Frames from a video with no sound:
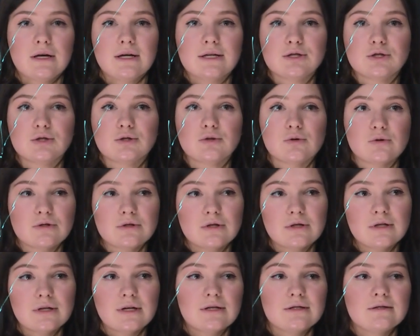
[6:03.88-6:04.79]

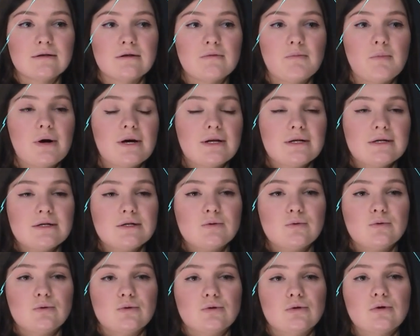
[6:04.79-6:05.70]
external
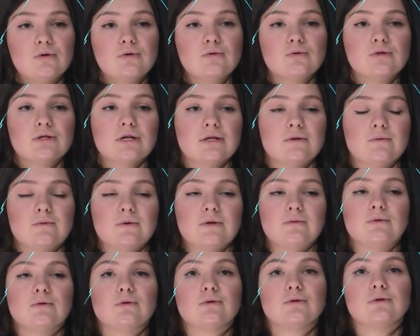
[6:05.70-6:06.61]
counterparties would know that
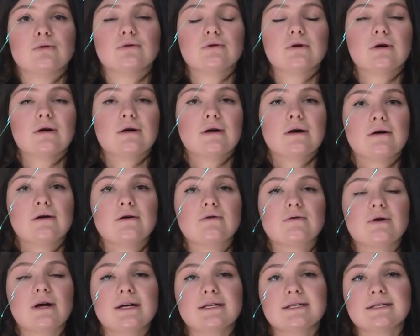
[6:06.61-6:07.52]
we will
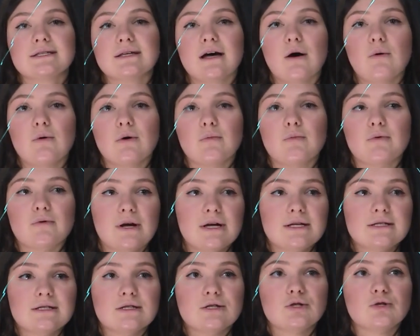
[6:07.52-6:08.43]
rise our
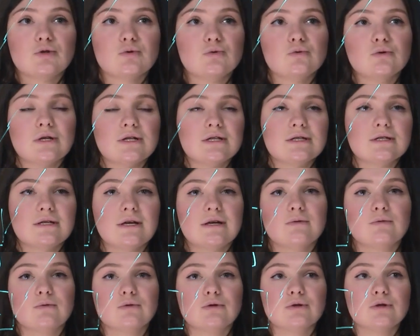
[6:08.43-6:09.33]
prices soon and
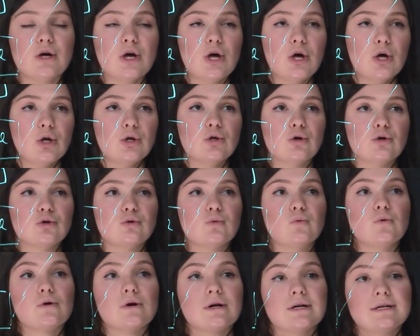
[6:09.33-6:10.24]
they would
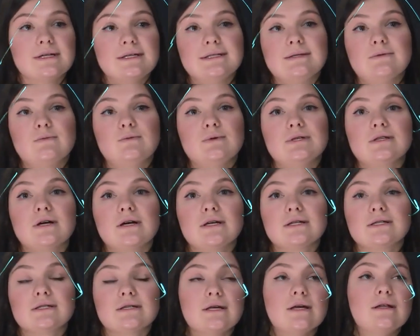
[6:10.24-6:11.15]
not work with
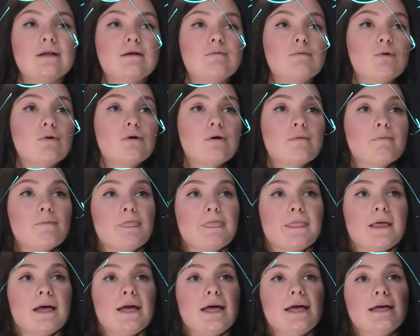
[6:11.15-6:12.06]
us anymore.
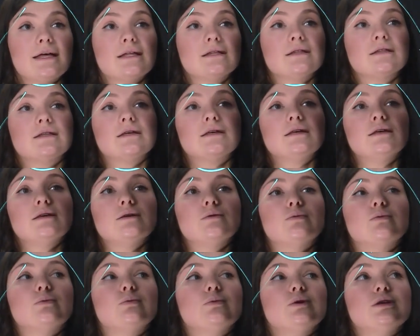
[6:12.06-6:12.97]
And
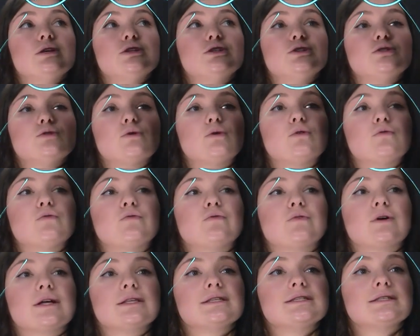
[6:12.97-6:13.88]
each
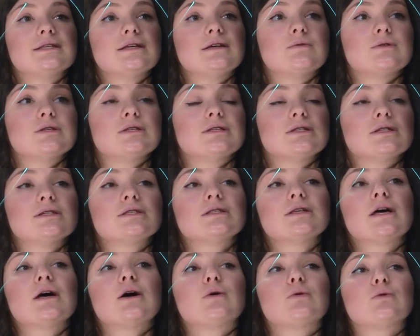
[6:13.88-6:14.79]
of
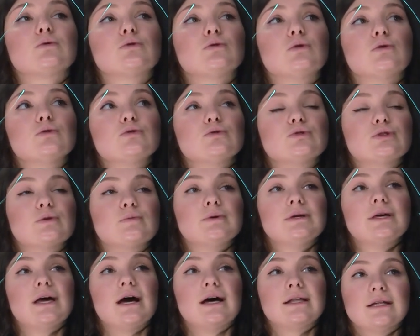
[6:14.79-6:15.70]
consequences could also
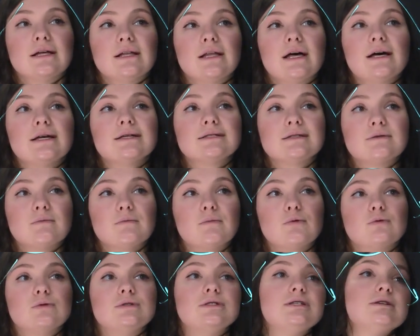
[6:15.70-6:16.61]
be analyzed
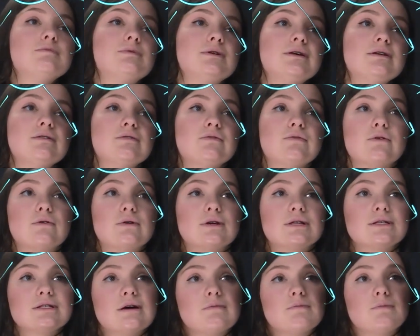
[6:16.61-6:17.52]
more deeply. For
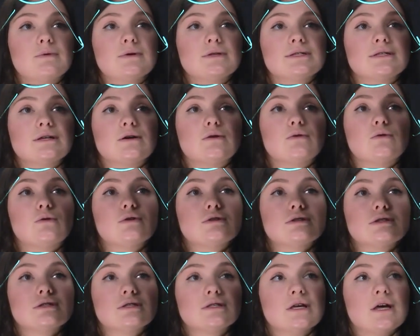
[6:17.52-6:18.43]
example, the
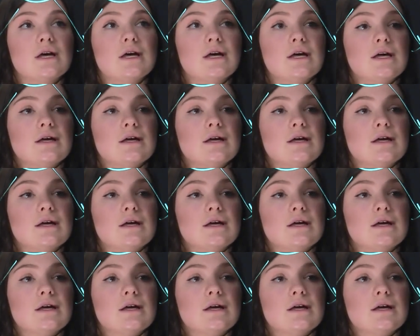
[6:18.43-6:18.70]
costs,